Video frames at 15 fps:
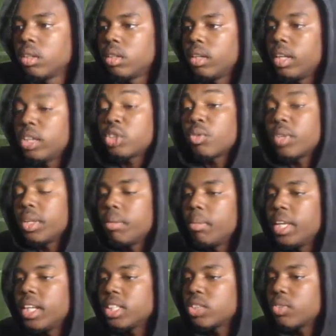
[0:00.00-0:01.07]
He doesn't
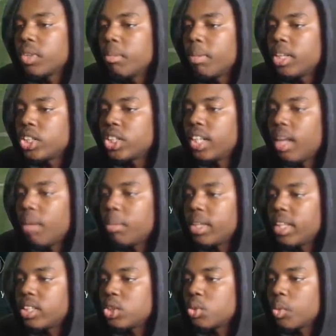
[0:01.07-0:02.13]
really mention that, but
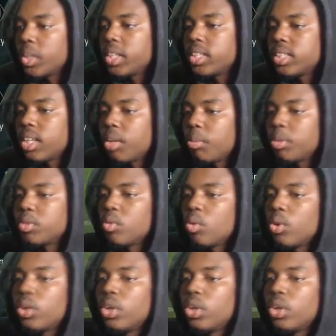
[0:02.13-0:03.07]
this is what this setup is for.